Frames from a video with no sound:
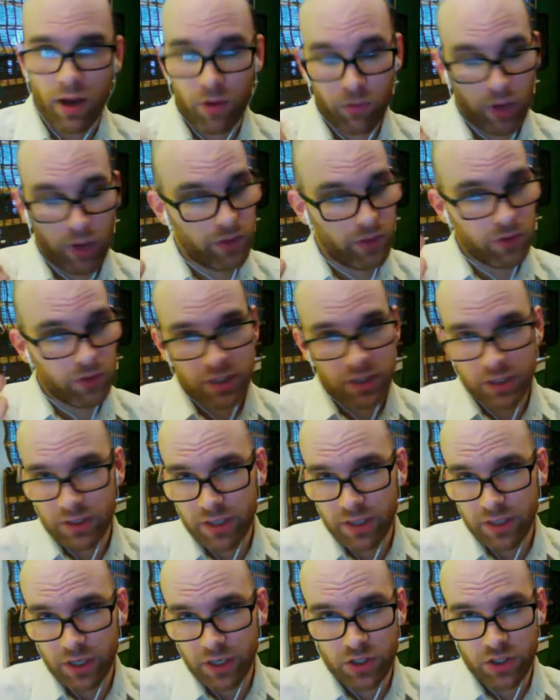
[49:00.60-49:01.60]
those
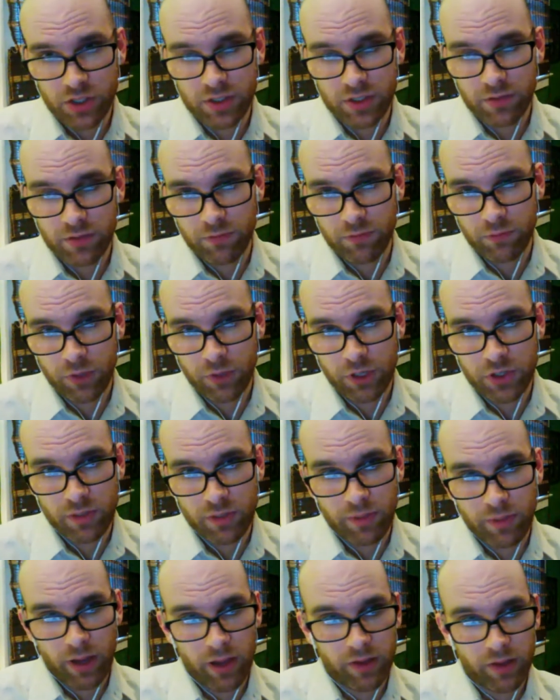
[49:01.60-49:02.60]
intersections of religion
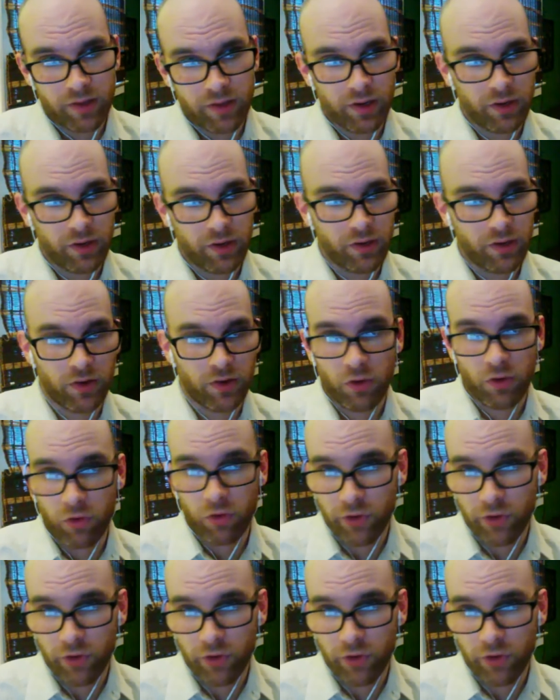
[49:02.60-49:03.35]
and politics and social